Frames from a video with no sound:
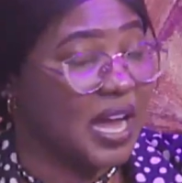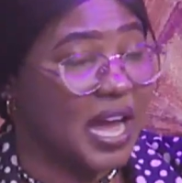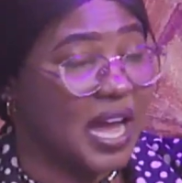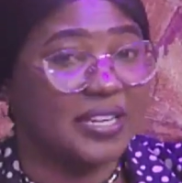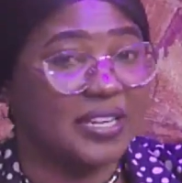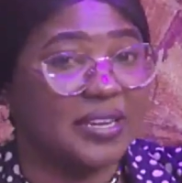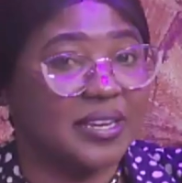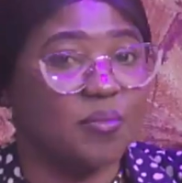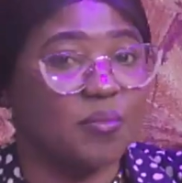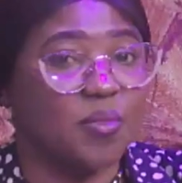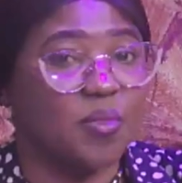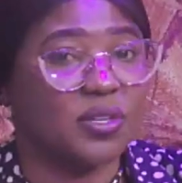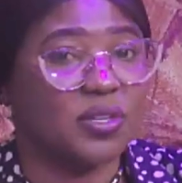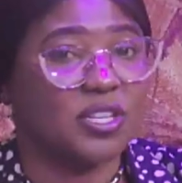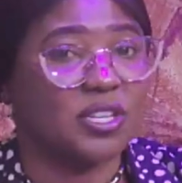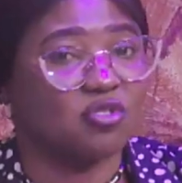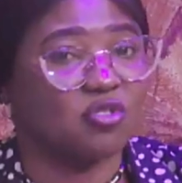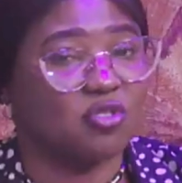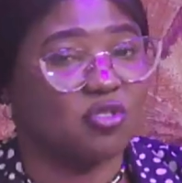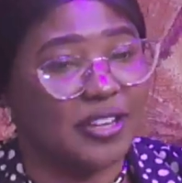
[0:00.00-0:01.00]
And the more
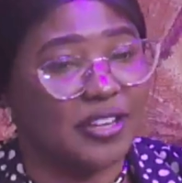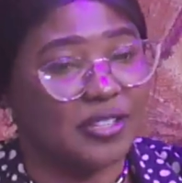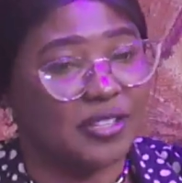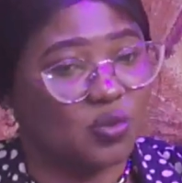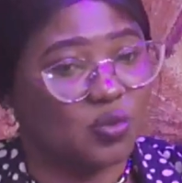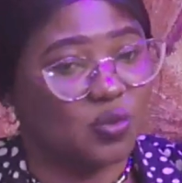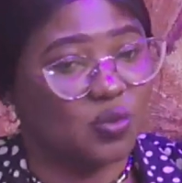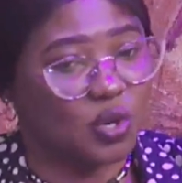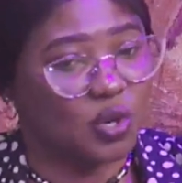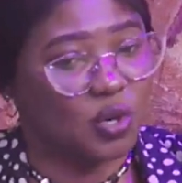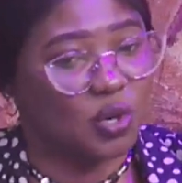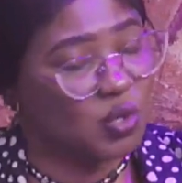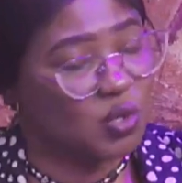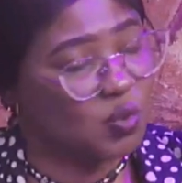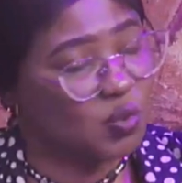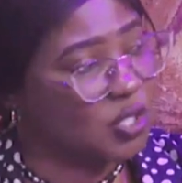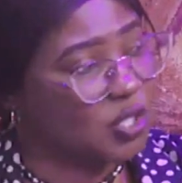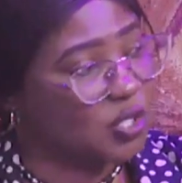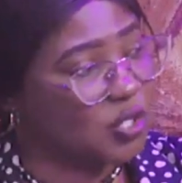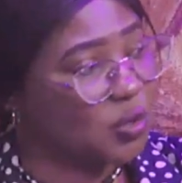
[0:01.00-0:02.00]
they try to
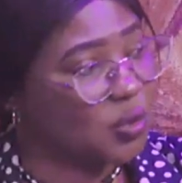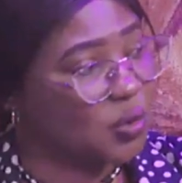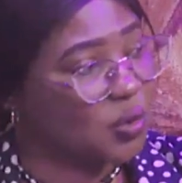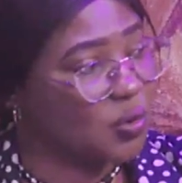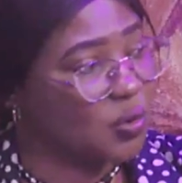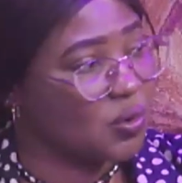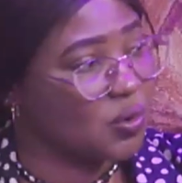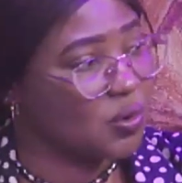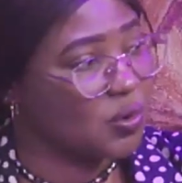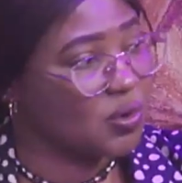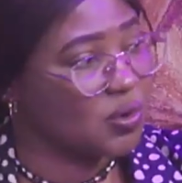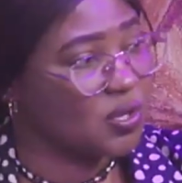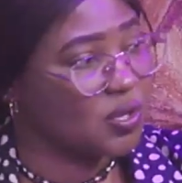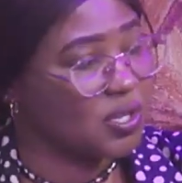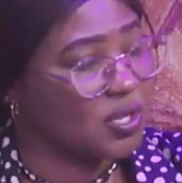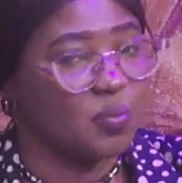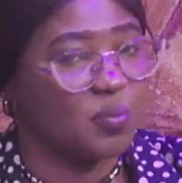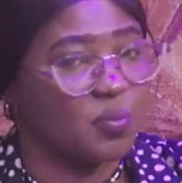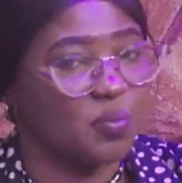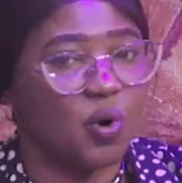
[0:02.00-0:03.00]
close one door,
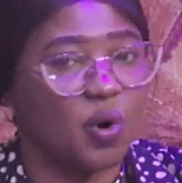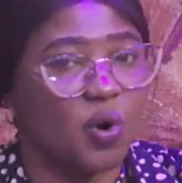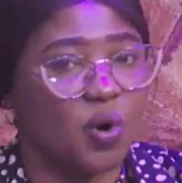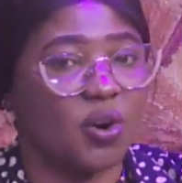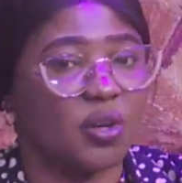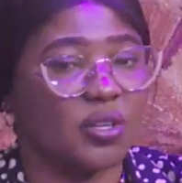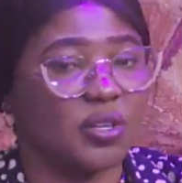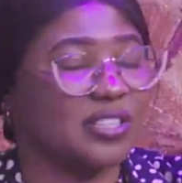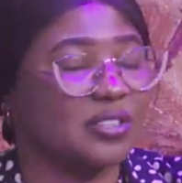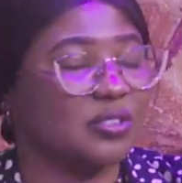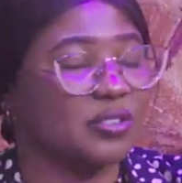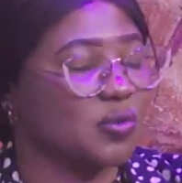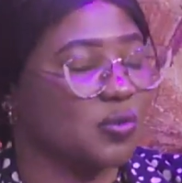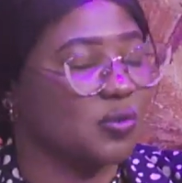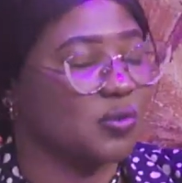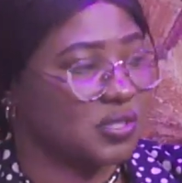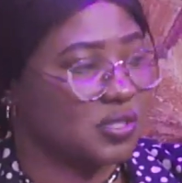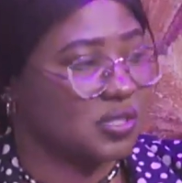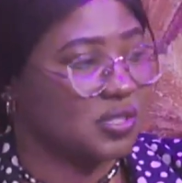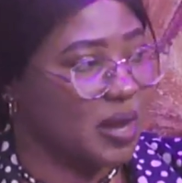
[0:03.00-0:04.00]
the more other
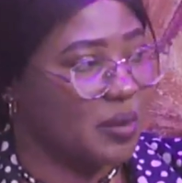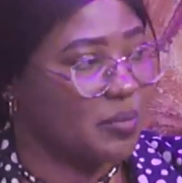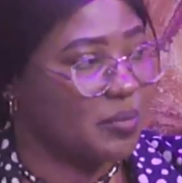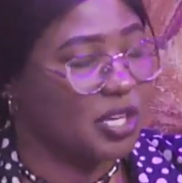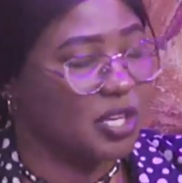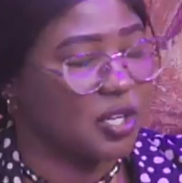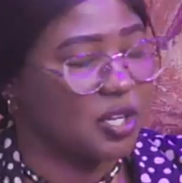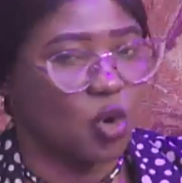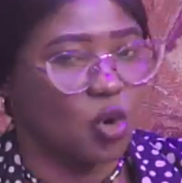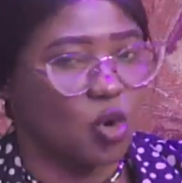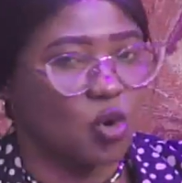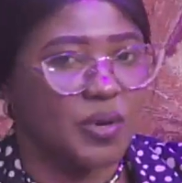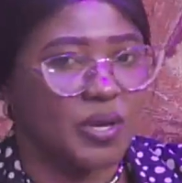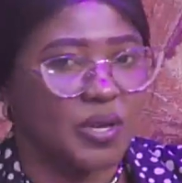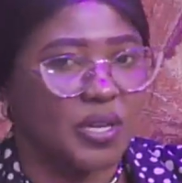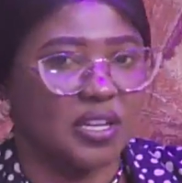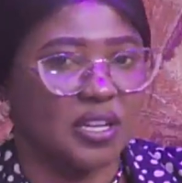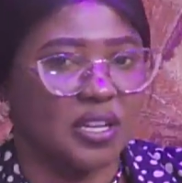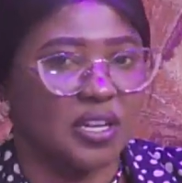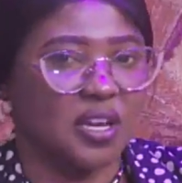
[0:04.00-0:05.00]
doors are being
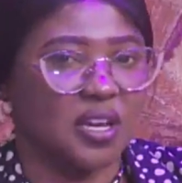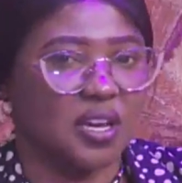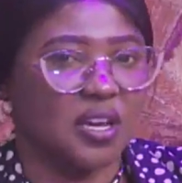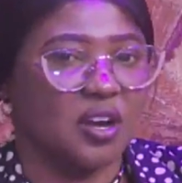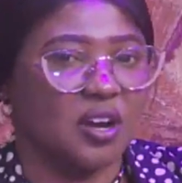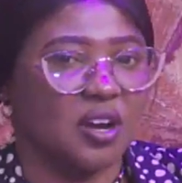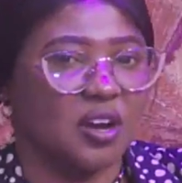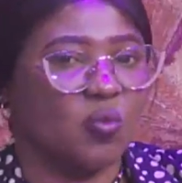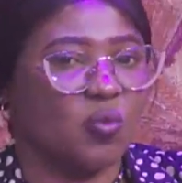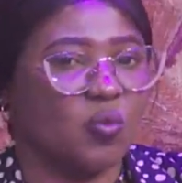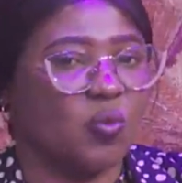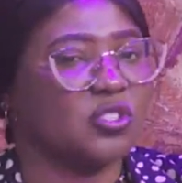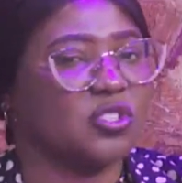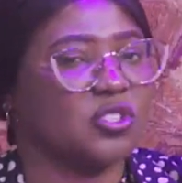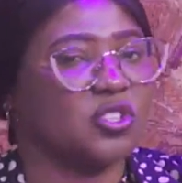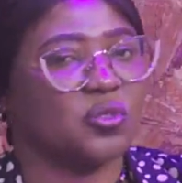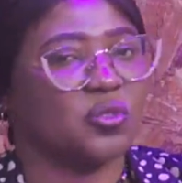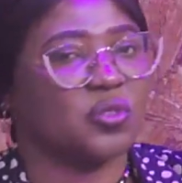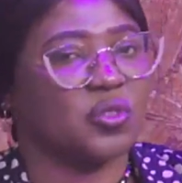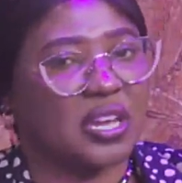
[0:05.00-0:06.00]
opened. What
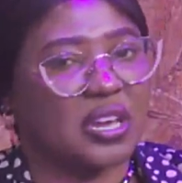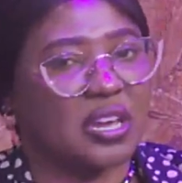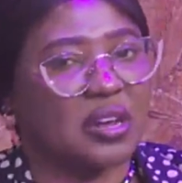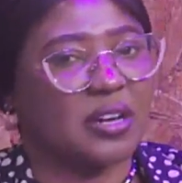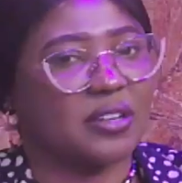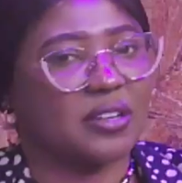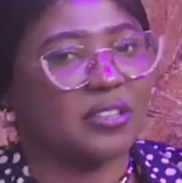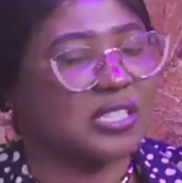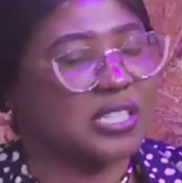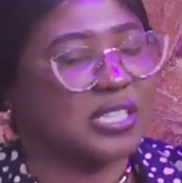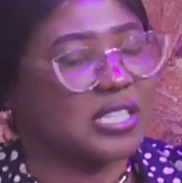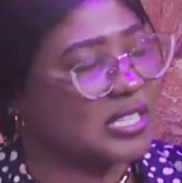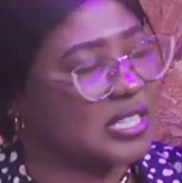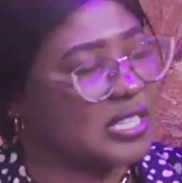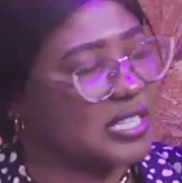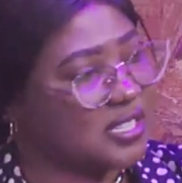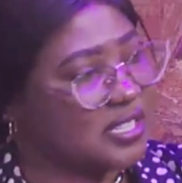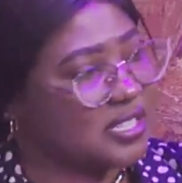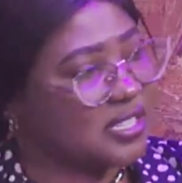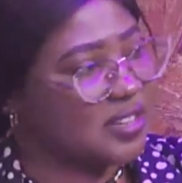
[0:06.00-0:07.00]
do you think about this
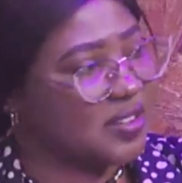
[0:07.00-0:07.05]
incident in